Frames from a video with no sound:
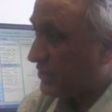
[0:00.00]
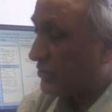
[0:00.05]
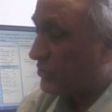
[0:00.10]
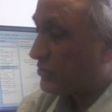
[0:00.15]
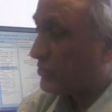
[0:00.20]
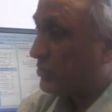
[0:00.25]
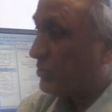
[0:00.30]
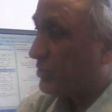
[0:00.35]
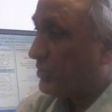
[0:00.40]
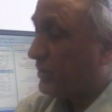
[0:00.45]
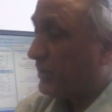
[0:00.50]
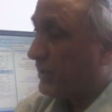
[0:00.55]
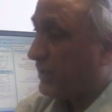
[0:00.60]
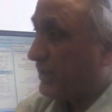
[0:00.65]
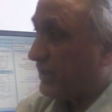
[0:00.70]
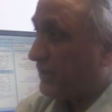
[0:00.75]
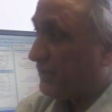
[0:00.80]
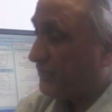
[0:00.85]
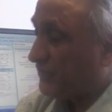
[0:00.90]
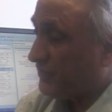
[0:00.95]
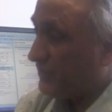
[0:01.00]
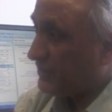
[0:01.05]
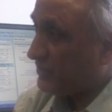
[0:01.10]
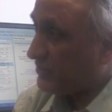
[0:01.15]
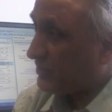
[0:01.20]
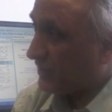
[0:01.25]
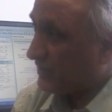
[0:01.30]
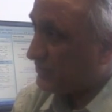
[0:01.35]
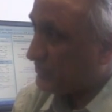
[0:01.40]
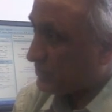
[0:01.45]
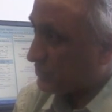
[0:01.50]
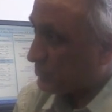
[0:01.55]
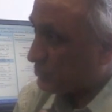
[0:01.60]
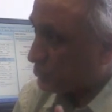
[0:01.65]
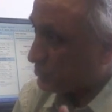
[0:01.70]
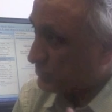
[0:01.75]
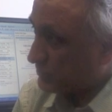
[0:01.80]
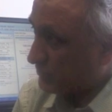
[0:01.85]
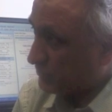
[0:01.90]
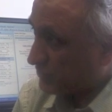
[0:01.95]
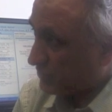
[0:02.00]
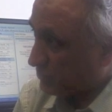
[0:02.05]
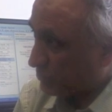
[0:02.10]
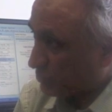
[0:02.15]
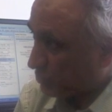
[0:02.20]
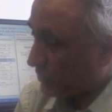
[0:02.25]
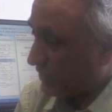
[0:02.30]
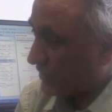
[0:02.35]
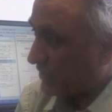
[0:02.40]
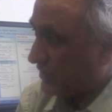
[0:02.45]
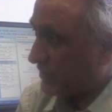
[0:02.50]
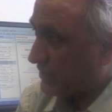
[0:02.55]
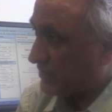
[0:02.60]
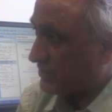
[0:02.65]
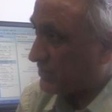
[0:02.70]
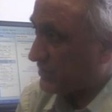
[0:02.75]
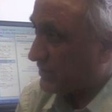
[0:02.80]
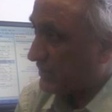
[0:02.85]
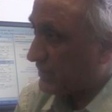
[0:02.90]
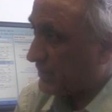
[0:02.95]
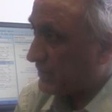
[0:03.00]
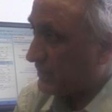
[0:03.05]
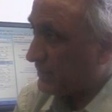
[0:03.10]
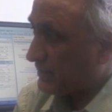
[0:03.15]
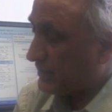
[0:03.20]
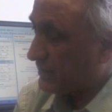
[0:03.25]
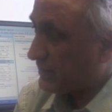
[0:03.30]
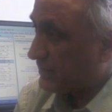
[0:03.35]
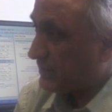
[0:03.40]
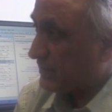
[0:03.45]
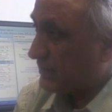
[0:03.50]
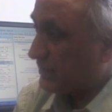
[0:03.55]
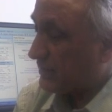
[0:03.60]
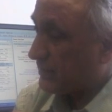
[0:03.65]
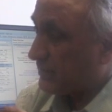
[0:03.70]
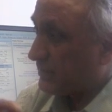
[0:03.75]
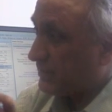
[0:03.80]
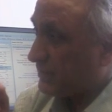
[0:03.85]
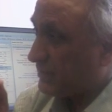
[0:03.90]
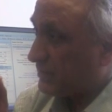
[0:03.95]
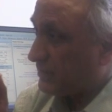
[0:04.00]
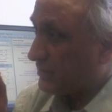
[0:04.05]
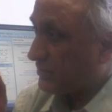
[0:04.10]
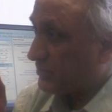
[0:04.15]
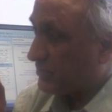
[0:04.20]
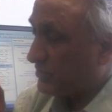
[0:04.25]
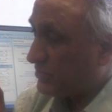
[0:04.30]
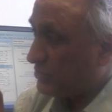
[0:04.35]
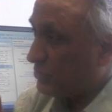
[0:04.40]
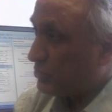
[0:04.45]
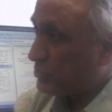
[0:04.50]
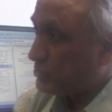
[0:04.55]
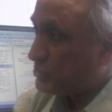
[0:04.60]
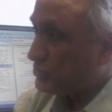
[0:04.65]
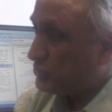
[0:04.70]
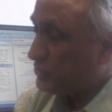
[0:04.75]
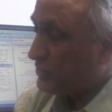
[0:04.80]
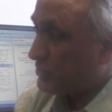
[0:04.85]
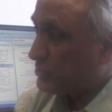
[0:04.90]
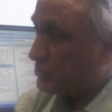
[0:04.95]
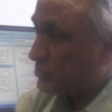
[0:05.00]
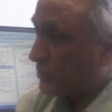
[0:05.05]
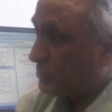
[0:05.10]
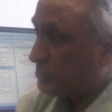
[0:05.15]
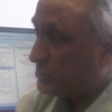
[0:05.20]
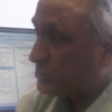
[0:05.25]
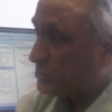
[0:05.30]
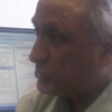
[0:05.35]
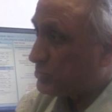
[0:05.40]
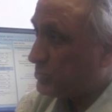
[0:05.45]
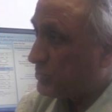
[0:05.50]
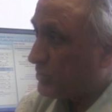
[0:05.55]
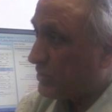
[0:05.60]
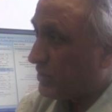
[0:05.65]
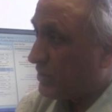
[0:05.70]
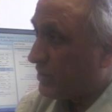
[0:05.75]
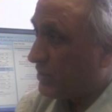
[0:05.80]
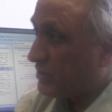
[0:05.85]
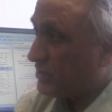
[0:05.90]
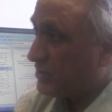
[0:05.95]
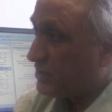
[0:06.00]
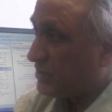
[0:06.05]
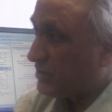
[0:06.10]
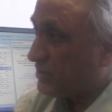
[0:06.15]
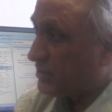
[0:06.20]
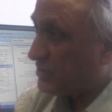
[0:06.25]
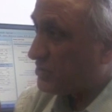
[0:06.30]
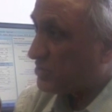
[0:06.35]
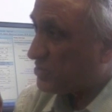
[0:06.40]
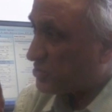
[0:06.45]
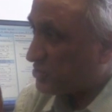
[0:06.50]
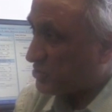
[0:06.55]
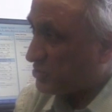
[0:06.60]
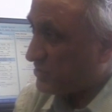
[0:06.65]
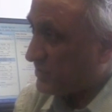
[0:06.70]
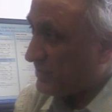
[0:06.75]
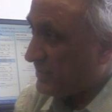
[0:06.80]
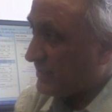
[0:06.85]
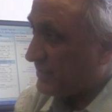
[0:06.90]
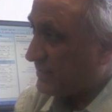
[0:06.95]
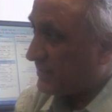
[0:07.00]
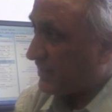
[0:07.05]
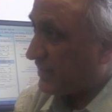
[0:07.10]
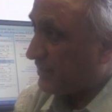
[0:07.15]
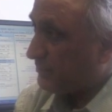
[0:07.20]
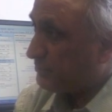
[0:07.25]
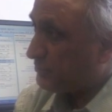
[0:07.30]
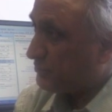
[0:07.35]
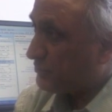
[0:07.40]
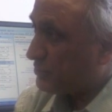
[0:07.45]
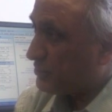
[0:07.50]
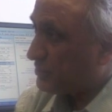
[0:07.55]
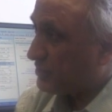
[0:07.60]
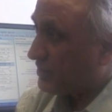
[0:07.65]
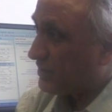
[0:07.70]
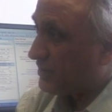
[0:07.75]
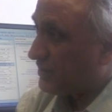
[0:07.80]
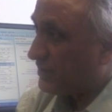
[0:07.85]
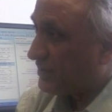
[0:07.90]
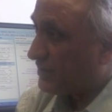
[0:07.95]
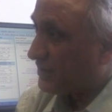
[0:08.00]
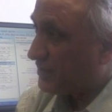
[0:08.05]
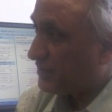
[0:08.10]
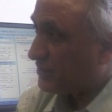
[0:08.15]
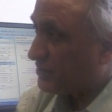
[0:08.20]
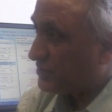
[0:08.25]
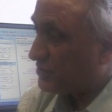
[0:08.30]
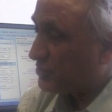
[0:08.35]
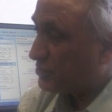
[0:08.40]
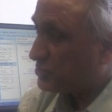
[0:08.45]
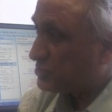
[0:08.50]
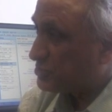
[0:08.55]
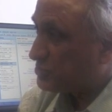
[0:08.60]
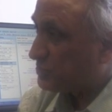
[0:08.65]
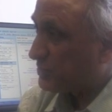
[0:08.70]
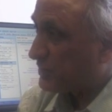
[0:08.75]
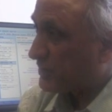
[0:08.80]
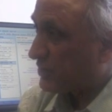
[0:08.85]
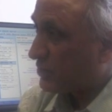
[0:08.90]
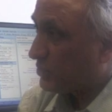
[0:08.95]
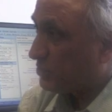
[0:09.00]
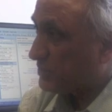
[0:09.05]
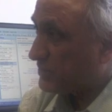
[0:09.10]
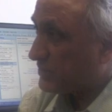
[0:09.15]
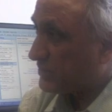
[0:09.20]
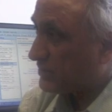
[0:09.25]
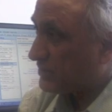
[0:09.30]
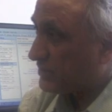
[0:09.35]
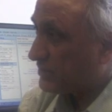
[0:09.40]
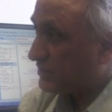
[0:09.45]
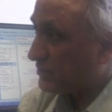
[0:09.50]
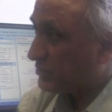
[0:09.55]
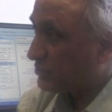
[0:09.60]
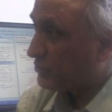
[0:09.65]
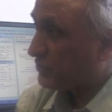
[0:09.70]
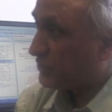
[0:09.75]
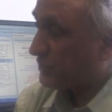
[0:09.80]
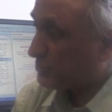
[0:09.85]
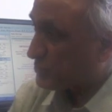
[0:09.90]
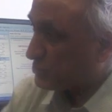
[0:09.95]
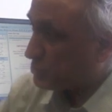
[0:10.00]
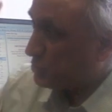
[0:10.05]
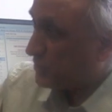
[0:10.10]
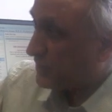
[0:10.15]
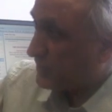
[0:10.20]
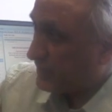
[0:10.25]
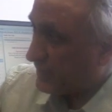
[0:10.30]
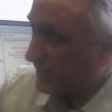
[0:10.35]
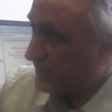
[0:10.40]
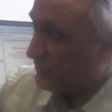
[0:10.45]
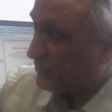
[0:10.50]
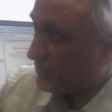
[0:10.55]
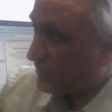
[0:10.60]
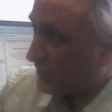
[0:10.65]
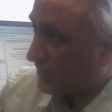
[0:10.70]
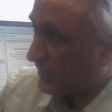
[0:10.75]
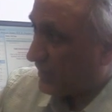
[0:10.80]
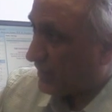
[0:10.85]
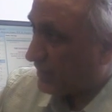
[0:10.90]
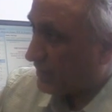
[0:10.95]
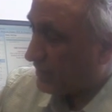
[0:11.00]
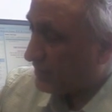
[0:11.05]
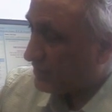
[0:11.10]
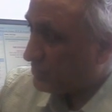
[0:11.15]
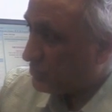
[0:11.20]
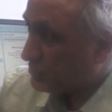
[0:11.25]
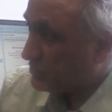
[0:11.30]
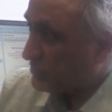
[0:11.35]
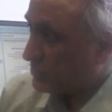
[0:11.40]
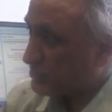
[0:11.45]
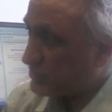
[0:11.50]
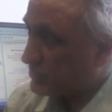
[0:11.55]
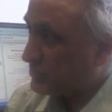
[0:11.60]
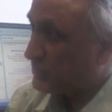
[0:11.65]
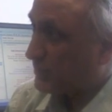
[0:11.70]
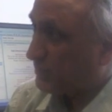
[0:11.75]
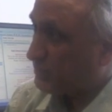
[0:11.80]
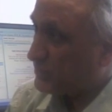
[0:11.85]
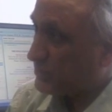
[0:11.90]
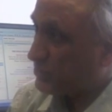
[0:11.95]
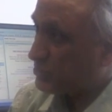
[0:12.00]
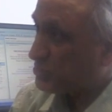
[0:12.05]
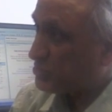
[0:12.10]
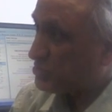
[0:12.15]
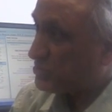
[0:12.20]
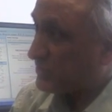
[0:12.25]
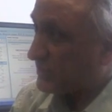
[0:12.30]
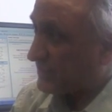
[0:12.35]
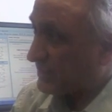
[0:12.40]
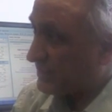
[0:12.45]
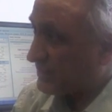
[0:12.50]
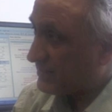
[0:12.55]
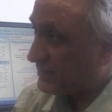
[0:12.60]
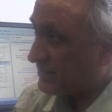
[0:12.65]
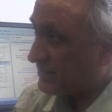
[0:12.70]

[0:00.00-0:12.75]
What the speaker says: So if we drive the scooter with solar electricity, the CO2 will drop to 3 gram CO2 per kilometer. So from 208 for a car, you're coming down to 3.